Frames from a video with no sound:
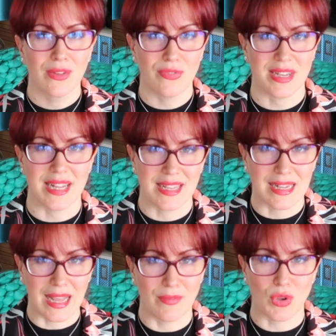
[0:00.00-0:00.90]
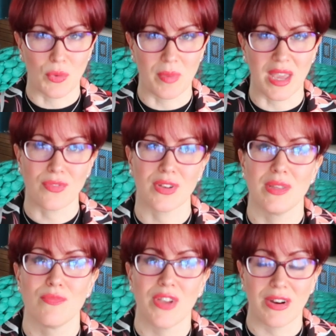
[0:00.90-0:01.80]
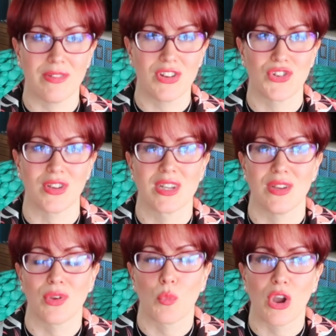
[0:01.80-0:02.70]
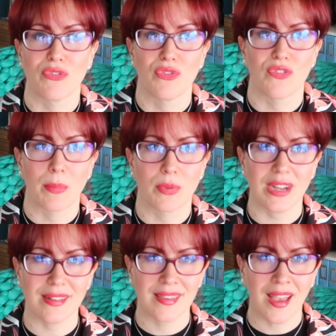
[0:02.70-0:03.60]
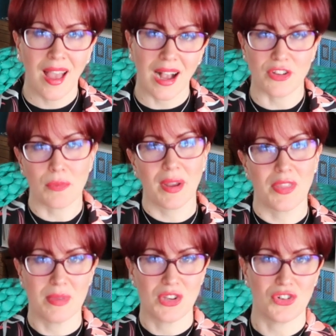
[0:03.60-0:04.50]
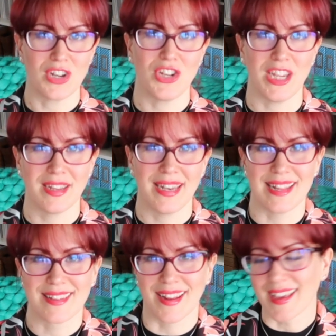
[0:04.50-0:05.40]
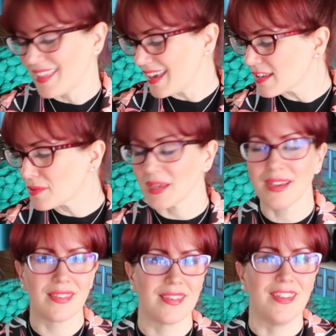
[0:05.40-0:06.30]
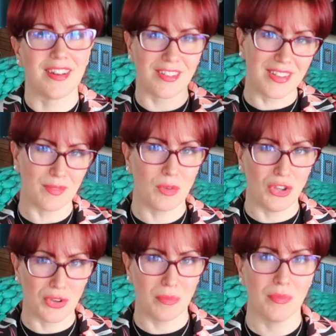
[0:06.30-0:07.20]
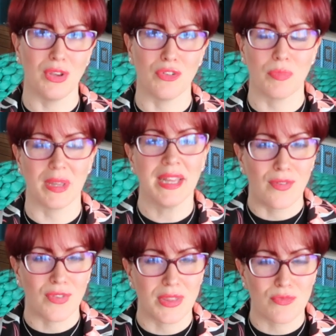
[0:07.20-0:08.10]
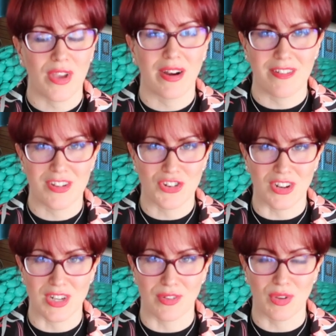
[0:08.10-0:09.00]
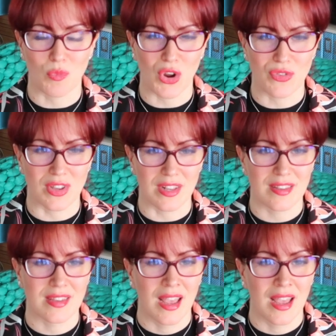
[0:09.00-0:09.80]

fitted sleeves on me. I find them very restrictive in woven fabrics. I don't mind them in stretchy knits like this because you know you can you can move, but I find them very restrictive in wovens,